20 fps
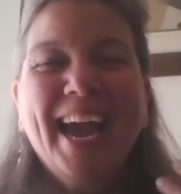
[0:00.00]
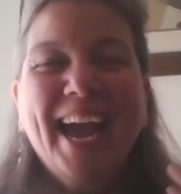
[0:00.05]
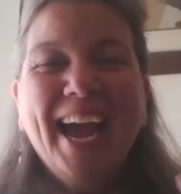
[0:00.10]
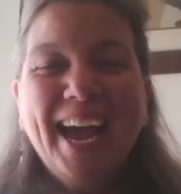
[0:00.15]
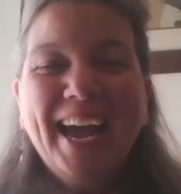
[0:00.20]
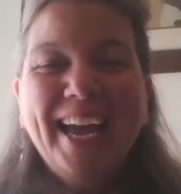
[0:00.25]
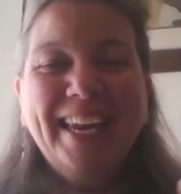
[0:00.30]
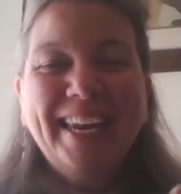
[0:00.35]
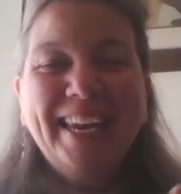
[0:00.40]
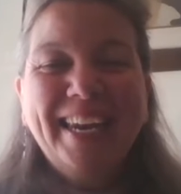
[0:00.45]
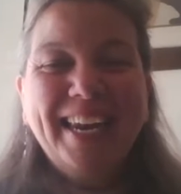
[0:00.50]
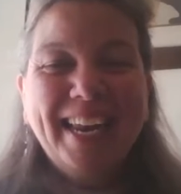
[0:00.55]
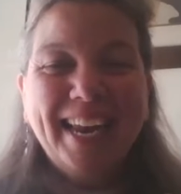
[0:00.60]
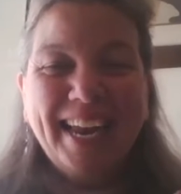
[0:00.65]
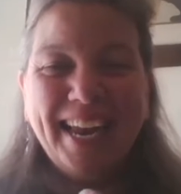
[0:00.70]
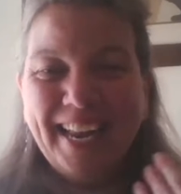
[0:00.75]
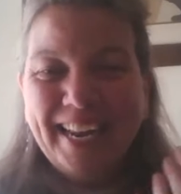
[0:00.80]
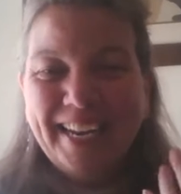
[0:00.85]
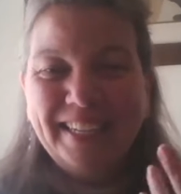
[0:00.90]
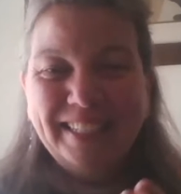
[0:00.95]
and
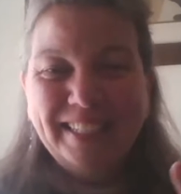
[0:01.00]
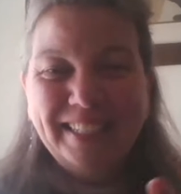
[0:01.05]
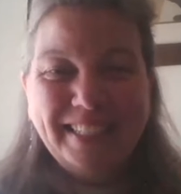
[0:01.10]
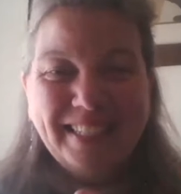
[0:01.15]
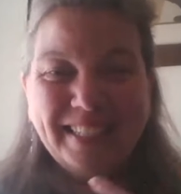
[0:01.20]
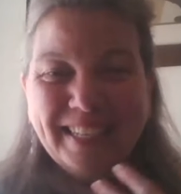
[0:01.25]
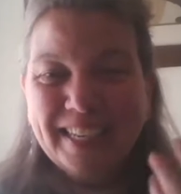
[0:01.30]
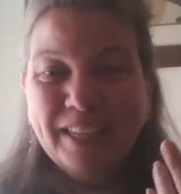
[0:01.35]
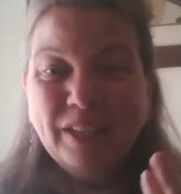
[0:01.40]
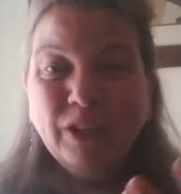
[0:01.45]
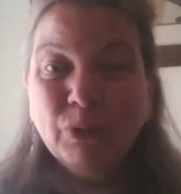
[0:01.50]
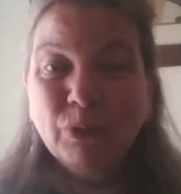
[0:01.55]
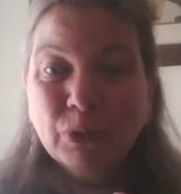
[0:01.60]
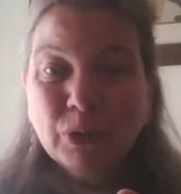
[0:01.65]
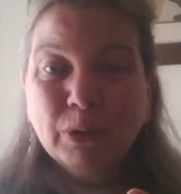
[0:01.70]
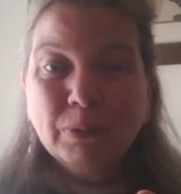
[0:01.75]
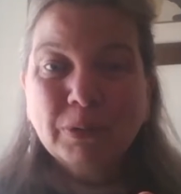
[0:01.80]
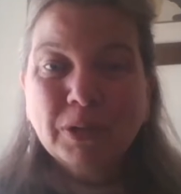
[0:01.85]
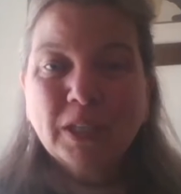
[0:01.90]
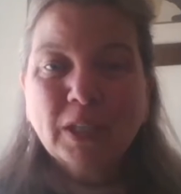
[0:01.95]
in
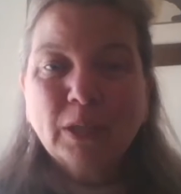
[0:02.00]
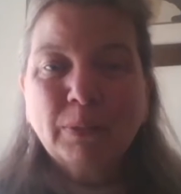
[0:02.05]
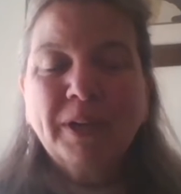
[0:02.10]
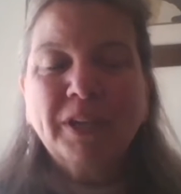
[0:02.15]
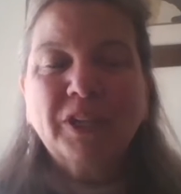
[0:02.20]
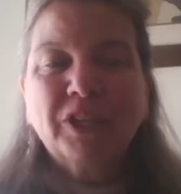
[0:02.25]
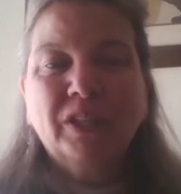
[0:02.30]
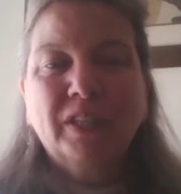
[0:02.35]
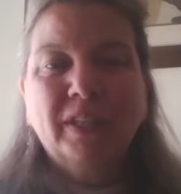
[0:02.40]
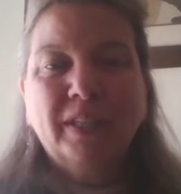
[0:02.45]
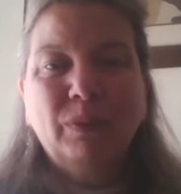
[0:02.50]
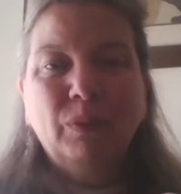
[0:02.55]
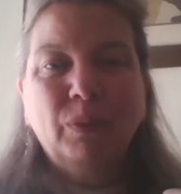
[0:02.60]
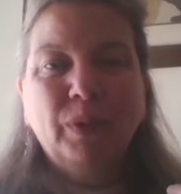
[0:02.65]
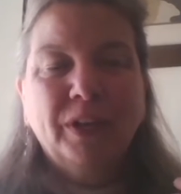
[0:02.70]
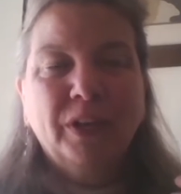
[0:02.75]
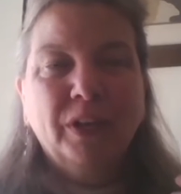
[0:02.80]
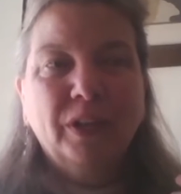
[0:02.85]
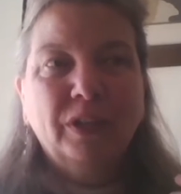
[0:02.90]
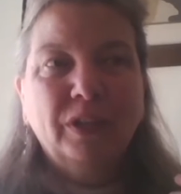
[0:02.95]
groups, especially
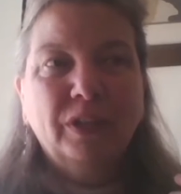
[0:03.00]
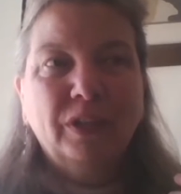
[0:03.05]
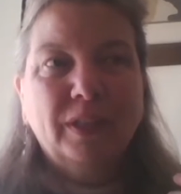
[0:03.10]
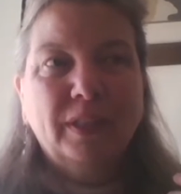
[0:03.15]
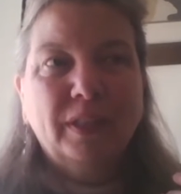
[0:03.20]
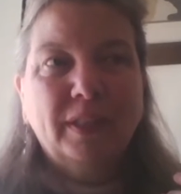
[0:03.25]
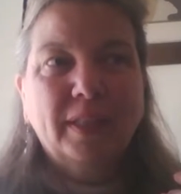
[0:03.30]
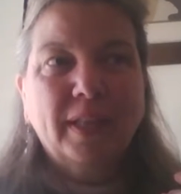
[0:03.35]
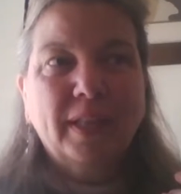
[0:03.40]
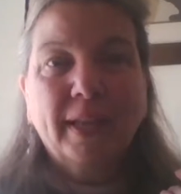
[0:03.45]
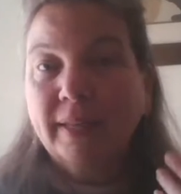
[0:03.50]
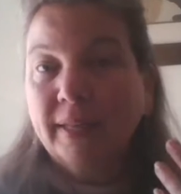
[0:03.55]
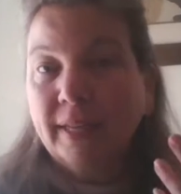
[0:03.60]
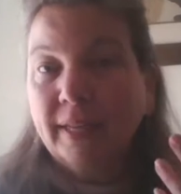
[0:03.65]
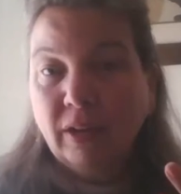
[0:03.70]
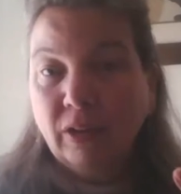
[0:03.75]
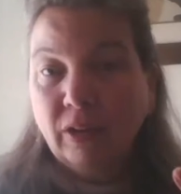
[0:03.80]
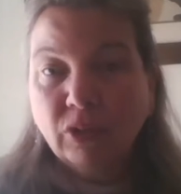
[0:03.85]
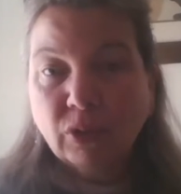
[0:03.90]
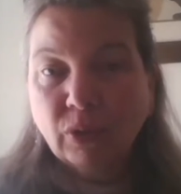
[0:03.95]
where, and
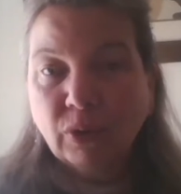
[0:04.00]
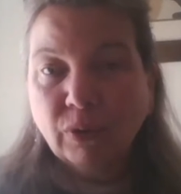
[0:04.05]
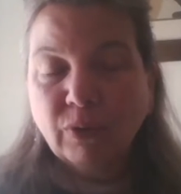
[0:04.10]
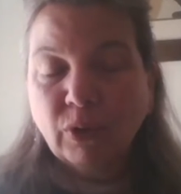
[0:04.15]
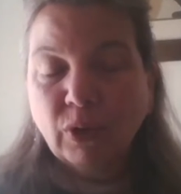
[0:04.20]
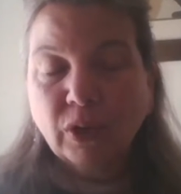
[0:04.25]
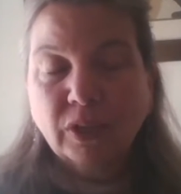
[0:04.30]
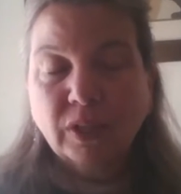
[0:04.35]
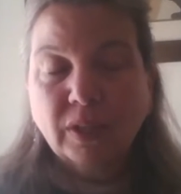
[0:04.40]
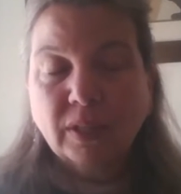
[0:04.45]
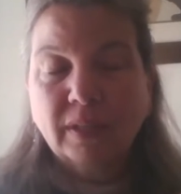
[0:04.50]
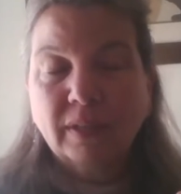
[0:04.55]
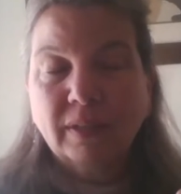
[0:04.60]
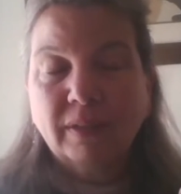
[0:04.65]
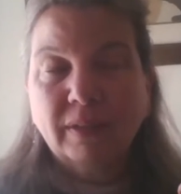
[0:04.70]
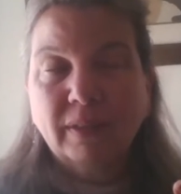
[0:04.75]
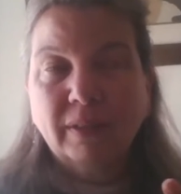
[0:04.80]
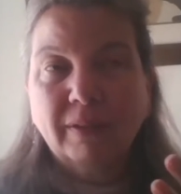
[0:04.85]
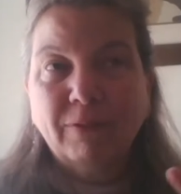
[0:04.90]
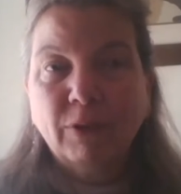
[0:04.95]
then also, of course,
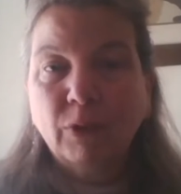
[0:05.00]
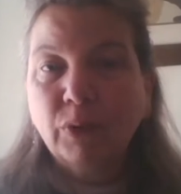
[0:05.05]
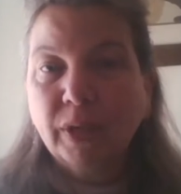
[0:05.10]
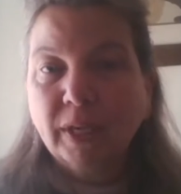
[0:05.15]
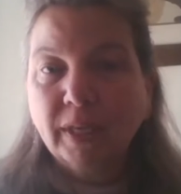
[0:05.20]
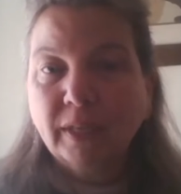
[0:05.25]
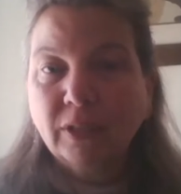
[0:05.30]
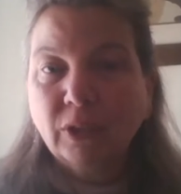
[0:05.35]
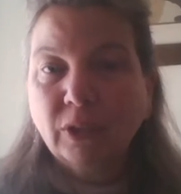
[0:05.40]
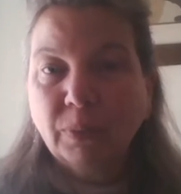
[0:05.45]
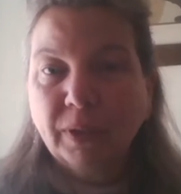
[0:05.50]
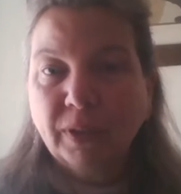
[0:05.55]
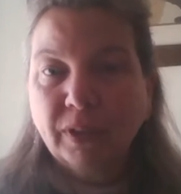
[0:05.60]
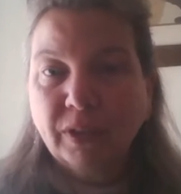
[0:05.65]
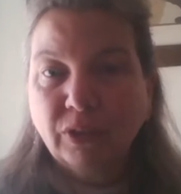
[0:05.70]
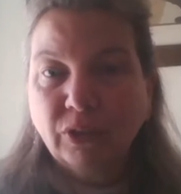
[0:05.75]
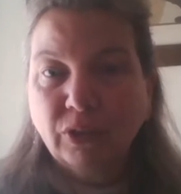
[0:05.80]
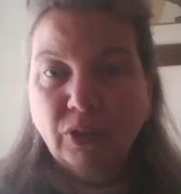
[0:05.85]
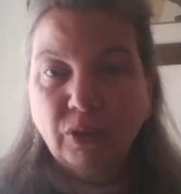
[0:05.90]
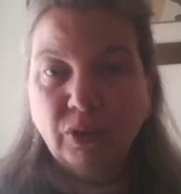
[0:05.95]
the phone-ins where
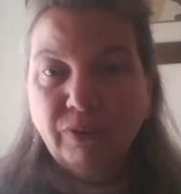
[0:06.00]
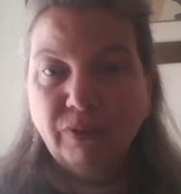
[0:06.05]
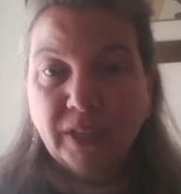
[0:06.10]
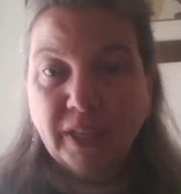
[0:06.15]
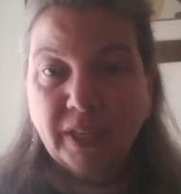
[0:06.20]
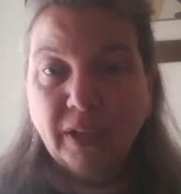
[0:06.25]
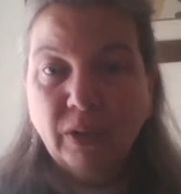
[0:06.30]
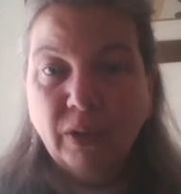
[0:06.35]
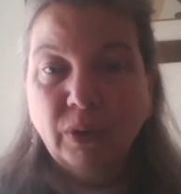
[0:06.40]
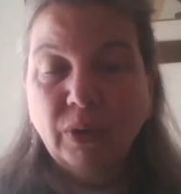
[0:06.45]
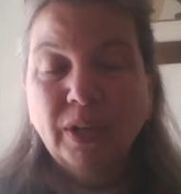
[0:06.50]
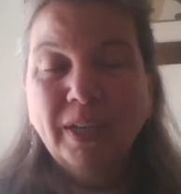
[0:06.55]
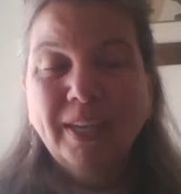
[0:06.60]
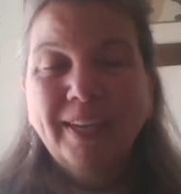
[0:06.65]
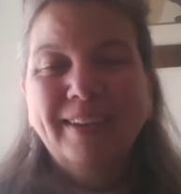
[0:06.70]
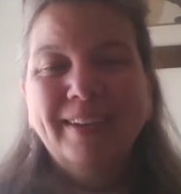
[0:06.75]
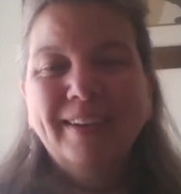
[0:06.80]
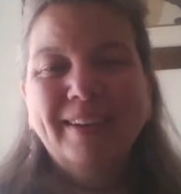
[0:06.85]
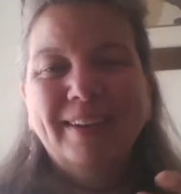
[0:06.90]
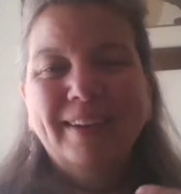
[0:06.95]
there's no video,
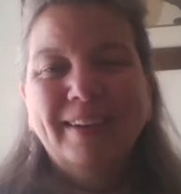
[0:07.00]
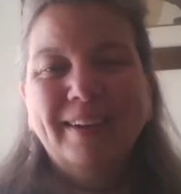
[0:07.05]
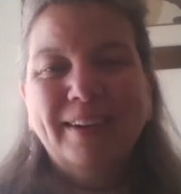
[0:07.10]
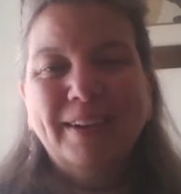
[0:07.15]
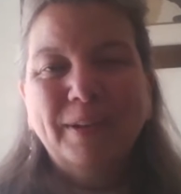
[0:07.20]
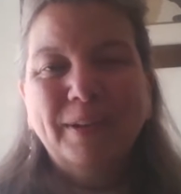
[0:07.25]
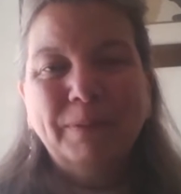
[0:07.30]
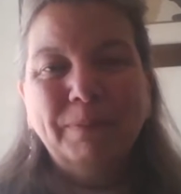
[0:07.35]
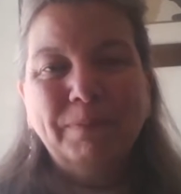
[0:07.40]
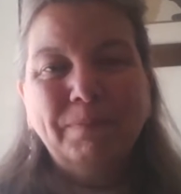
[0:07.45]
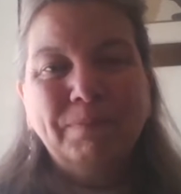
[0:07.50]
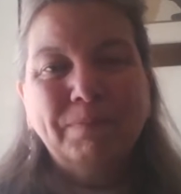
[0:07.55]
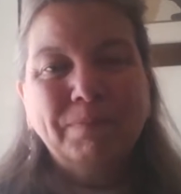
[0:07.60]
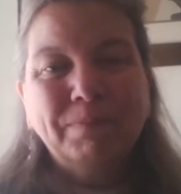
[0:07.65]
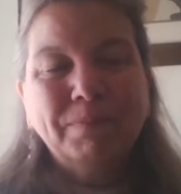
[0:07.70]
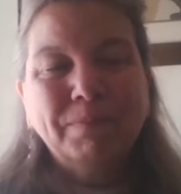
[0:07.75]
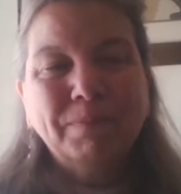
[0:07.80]
um,